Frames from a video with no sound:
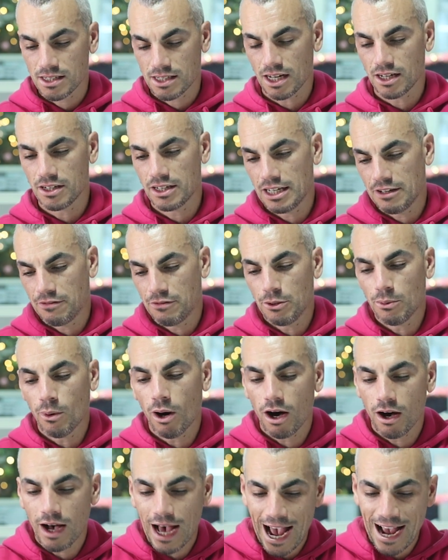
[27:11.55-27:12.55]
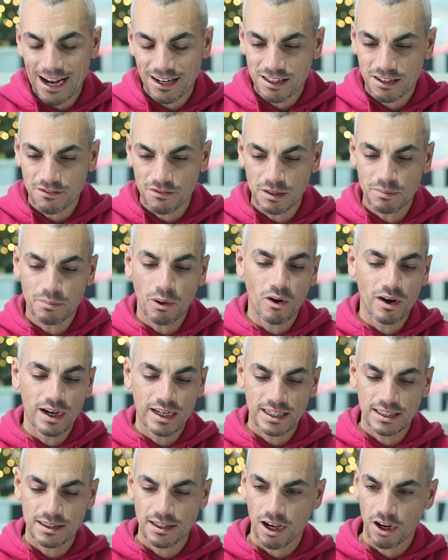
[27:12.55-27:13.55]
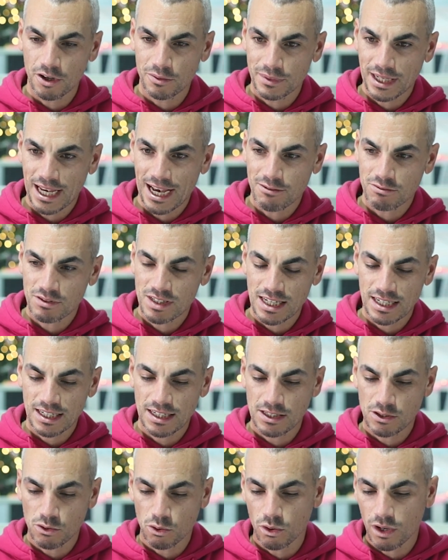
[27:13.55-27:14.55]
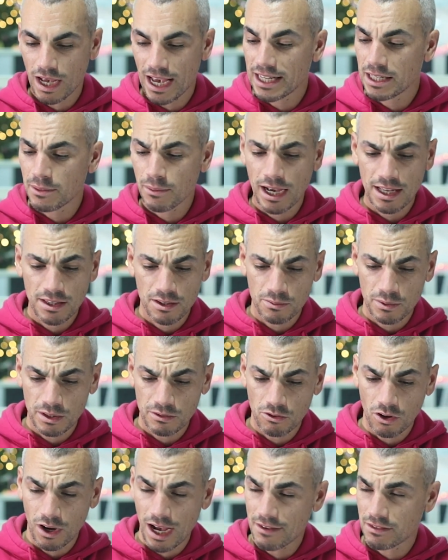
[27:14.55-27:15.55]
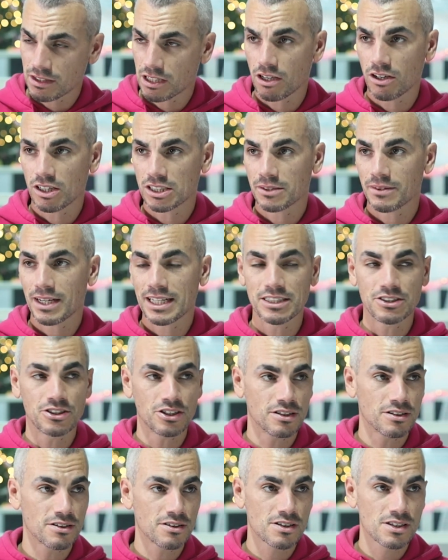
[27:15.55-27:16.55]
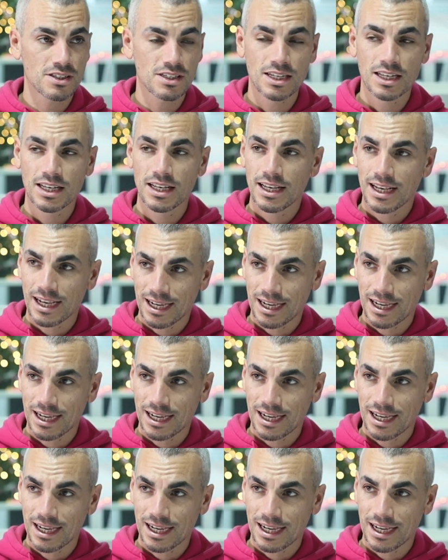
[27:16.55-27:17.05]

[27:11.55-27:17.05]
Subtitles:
So if you are actively buying in the home counties or anywhere that we've got avocado agents,